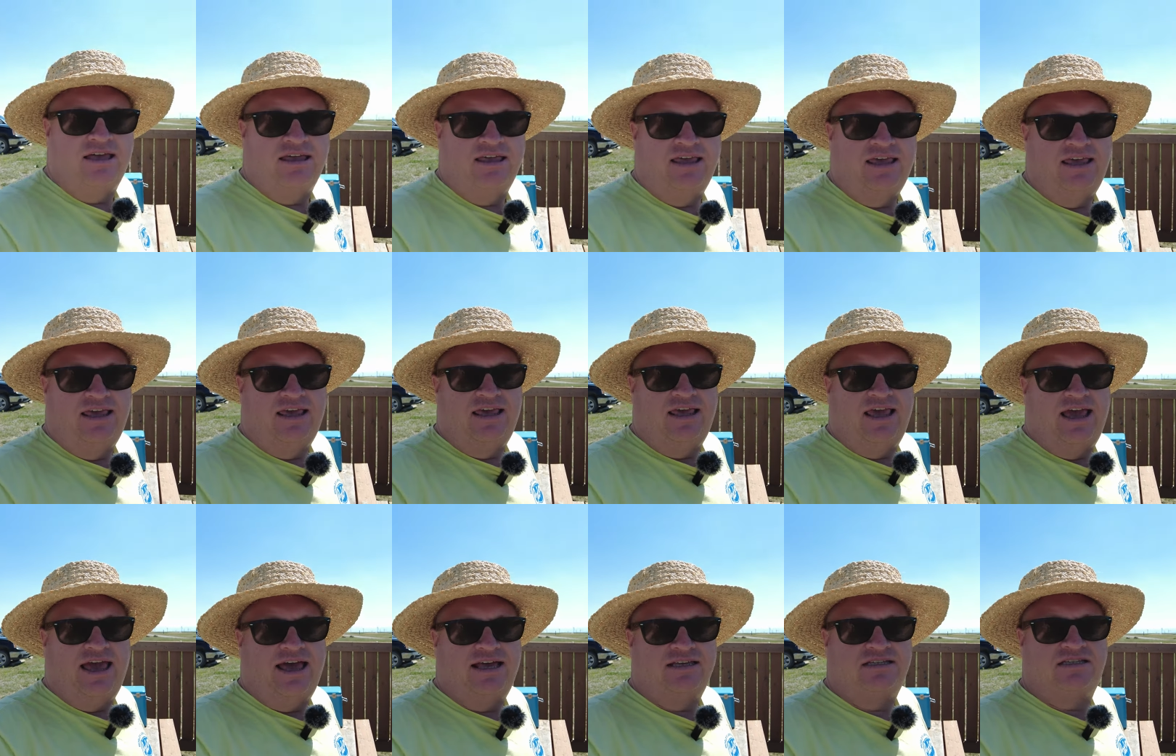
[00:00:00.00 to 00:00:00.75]

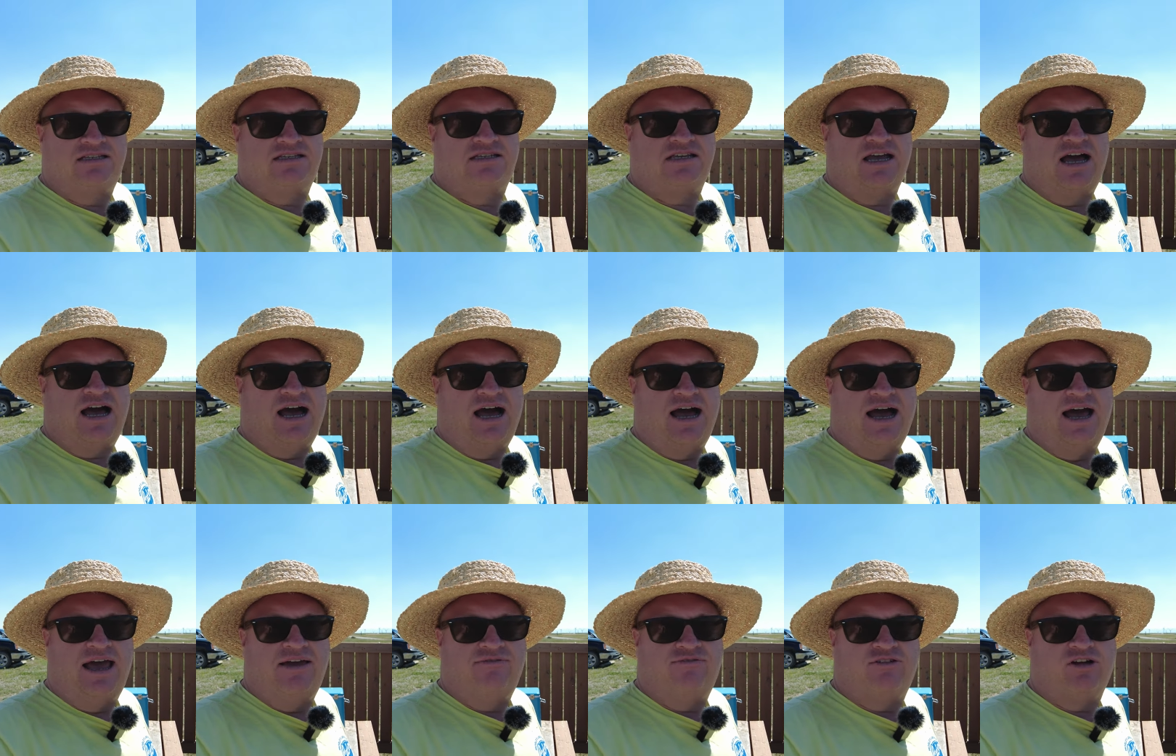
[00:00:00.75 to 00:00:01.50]
Yes,
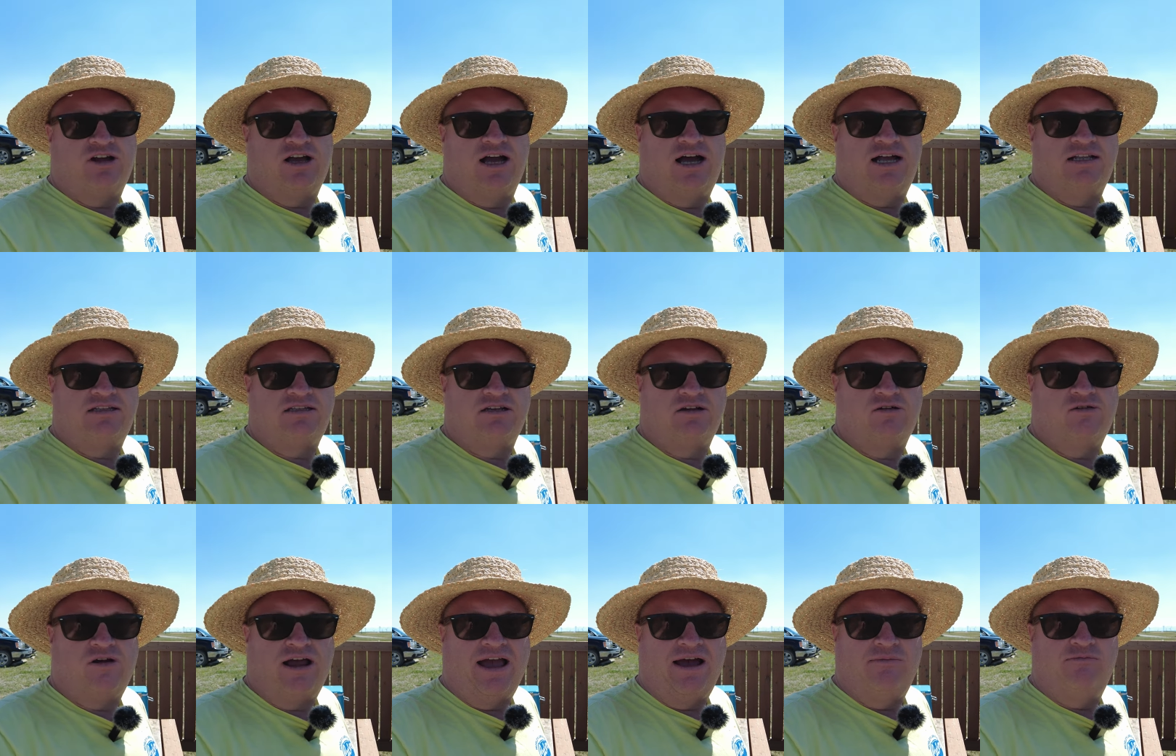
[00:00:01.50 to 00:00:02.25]
I forgot to
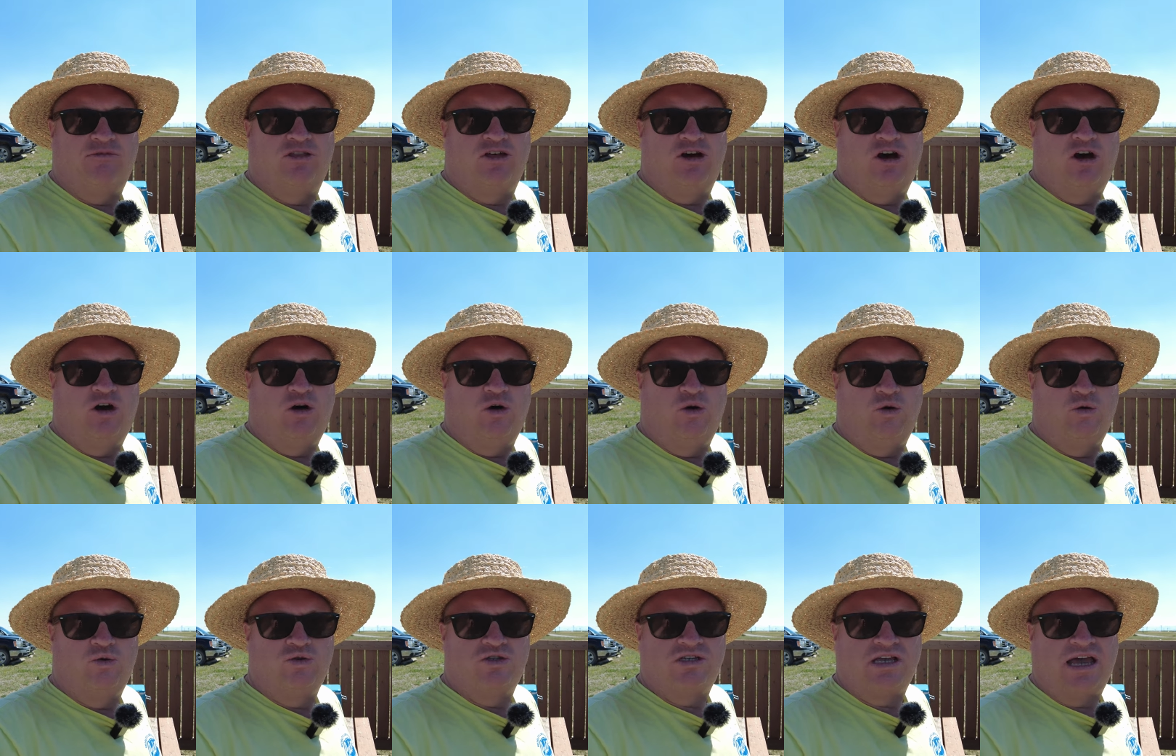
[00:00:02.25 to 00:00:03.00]
grab the
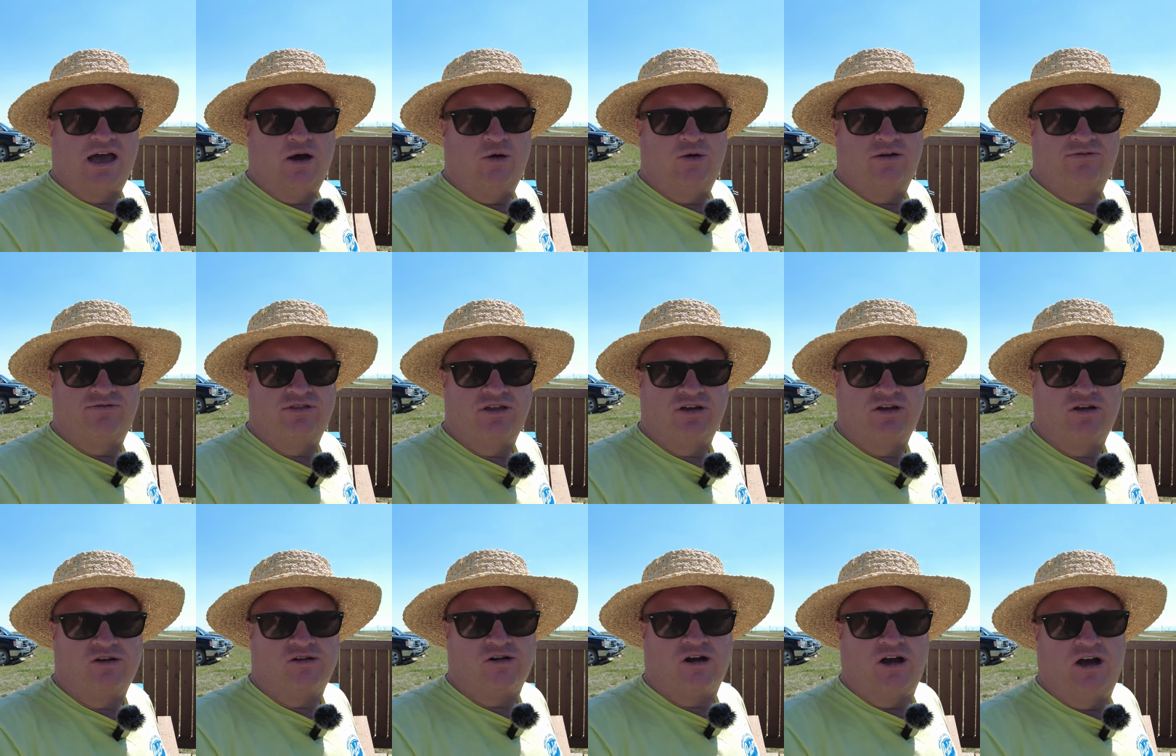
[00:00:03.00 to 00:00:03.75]
hose out of the
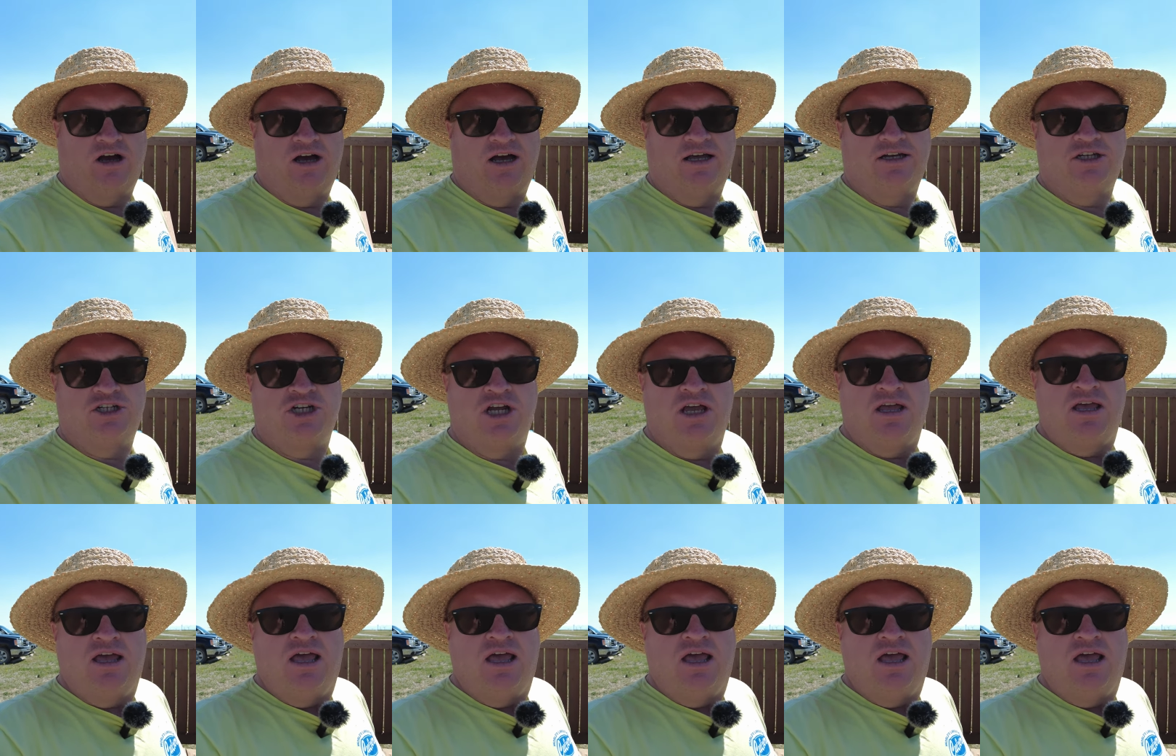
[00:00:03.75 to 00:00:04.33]
garage.